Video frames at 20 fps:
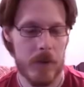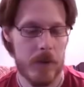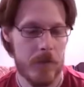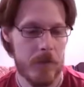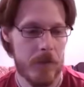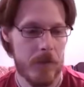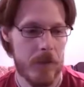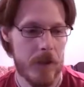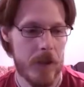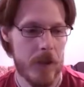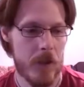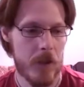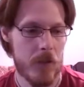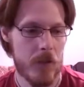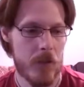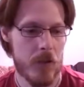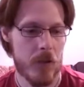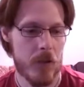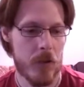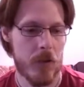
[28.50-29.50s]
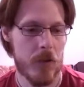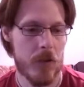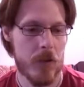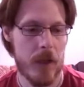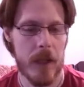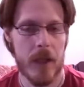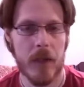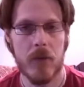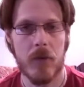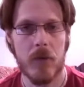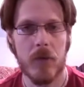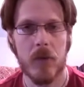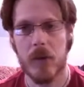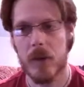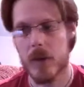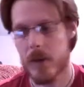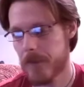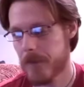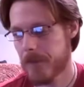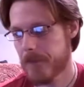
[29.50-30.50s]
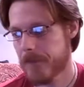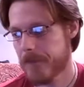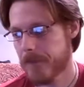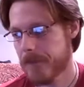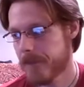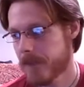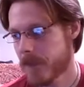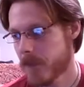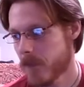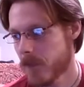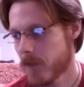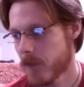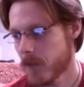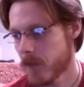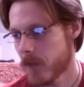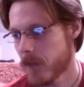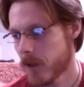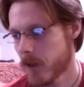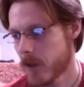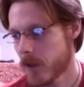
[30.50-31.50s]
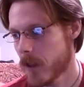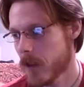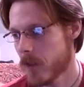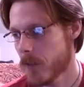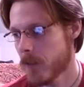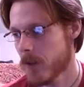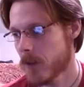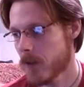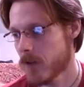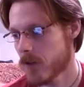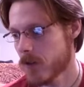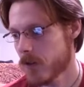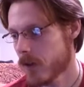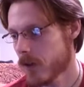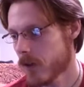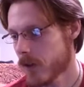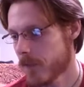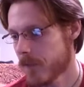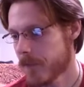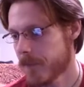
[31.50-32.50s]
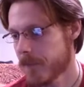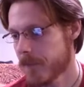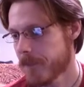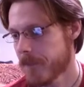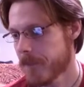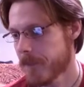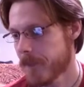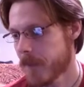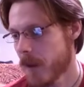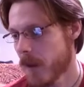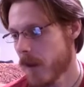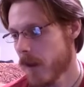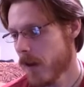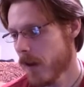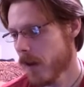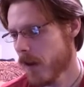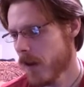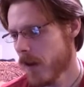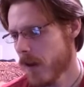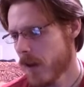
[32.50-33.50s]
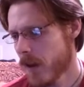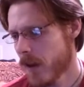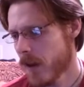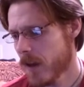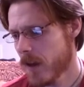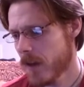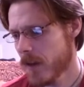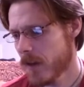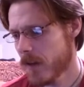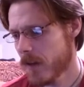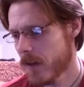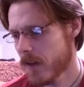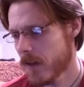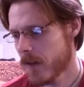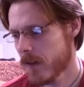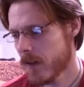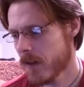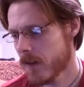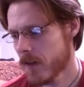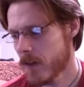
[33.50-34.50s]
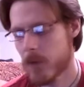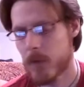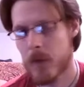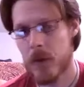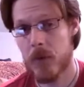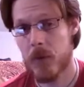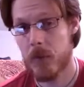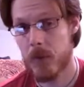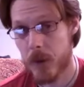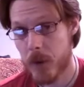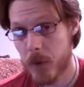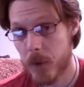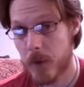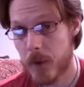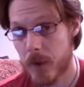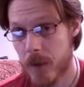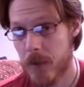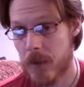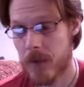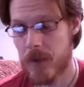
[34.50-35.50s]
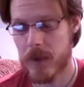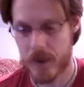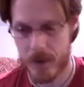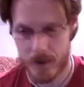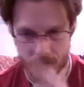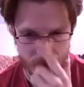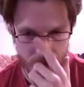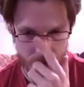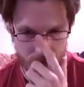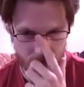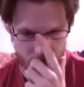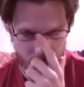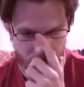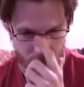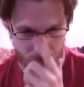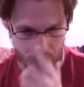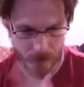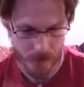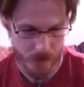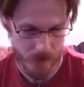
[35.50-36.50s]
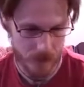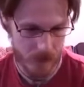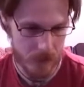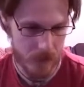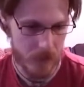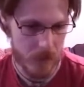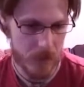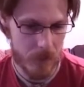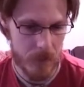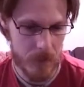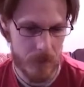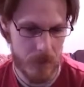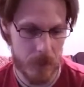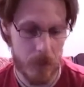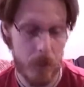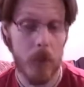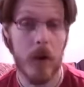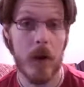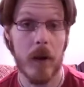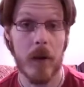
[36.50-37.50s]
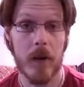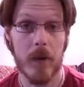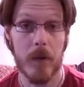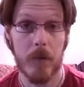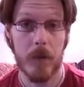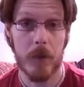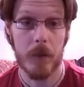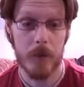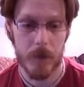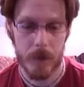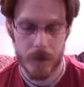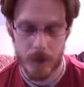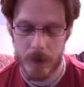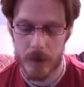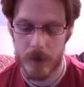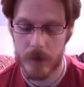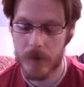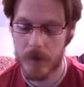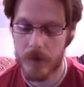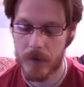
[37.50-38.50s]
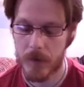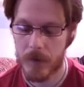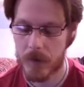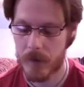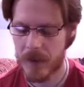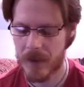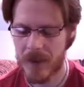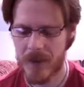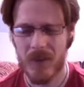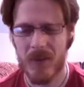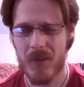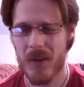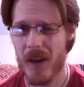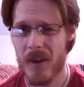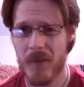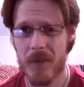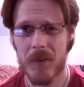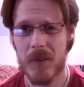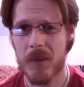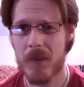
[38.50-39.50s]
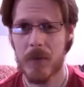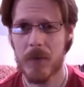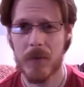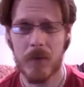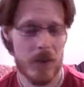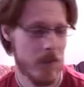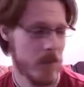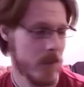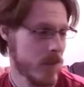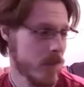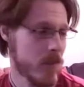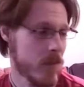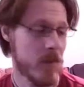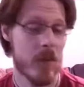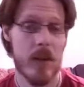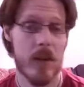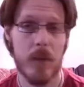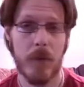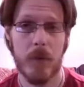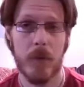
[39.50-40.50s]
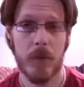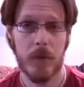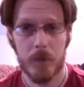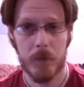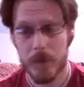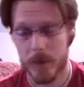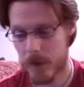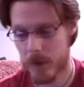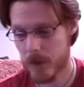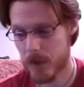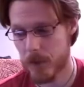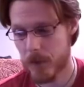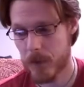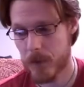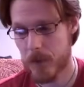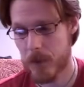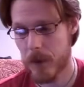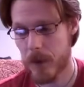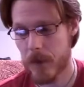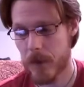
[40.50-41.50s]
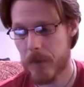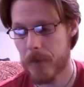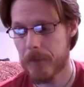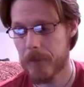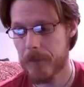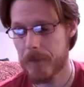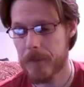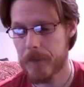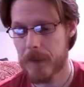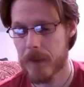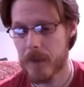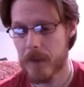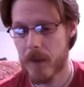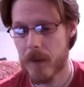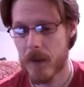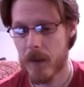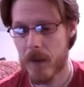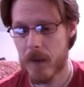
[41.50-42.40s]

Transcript: This is a video journal entry for the Kiwi Journey. And, the reason we do these things, okay, so one, we want to at least travel to New Zealand and see what we've been dreaming about.